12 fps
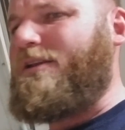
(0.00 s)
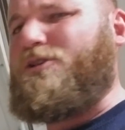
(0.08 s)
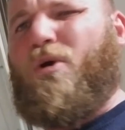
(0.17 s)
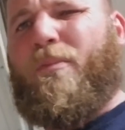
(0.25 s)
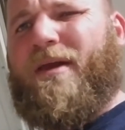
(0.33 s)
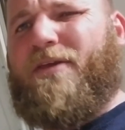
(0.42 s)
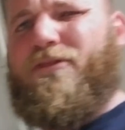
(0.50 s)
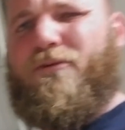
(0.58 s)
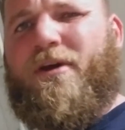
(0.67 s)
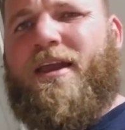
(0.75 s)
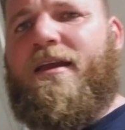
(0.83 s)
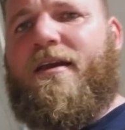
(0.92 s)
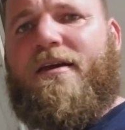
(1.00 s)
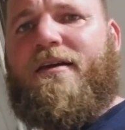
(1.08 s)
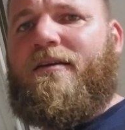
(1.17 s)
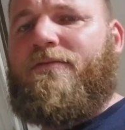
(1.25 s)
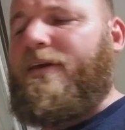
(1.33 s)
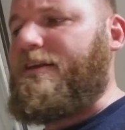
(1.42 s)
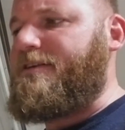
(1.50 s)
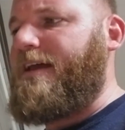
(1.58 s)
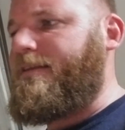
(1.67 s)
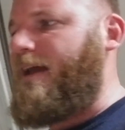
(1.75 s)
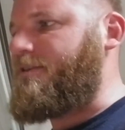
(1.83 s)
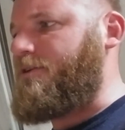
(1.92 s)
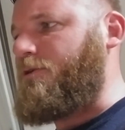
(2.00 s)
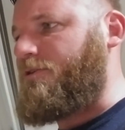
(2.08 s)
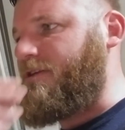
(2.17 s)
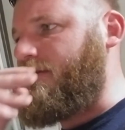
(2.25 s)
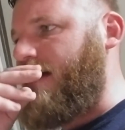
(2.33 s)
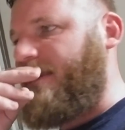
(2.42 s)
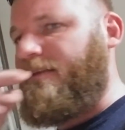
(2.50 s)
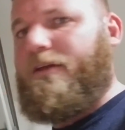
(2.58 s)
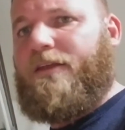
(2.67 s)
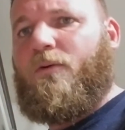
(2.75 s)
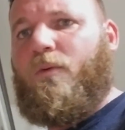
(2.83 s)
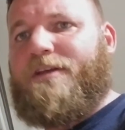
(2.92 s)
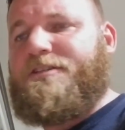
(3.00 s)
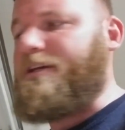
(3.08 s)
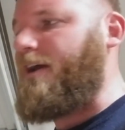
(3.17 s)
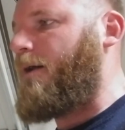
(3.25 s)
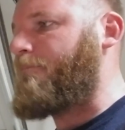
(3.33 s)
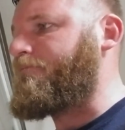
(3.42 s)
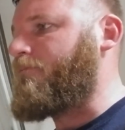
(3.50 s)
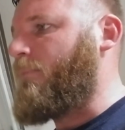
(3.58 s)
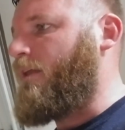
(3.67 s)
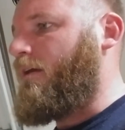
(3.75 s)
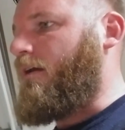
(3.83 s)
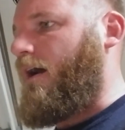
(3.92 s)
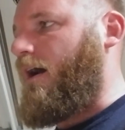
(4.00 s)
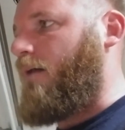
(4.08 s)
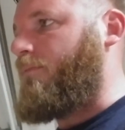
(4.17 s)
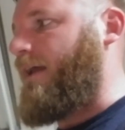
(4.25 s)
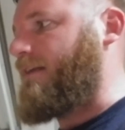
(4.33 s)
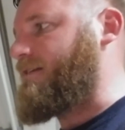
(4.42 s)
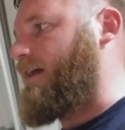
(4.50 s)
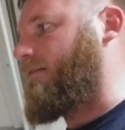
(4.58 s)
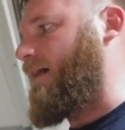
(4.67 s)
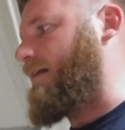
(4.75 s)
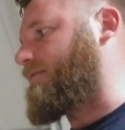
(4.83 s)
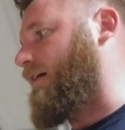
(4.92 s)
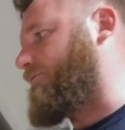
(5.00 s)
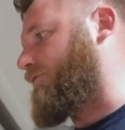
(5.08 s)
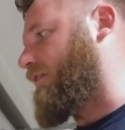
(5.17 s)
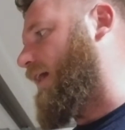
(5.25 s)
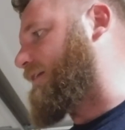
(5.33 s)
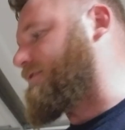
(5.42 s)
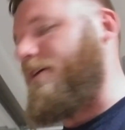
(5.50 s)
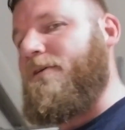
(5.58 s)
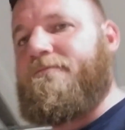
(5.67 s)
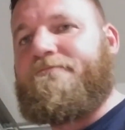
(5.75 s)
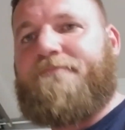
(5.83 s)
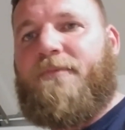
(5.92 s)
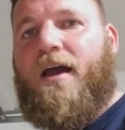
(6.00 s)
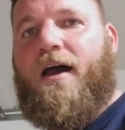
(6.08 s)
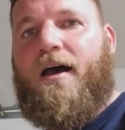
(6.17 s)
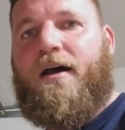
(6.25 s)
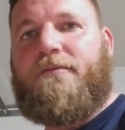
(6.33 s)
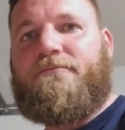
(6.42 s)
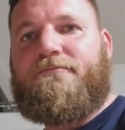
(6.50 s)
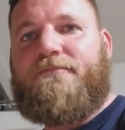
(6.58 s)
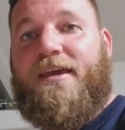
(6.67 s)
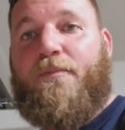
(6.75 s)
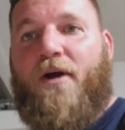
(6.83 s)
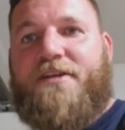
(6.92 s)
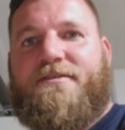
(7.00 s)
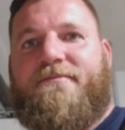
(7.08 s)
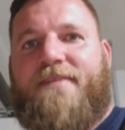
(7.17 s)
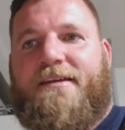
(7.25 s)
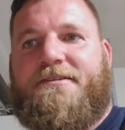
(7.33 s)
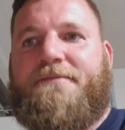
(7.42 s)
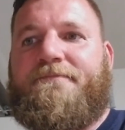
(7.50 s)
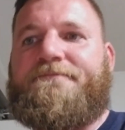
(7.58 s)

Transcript: do a big 3, things like that. So you'll see that in the weeks to come. But outside of that, done for tonight. So keep watching. Thanks.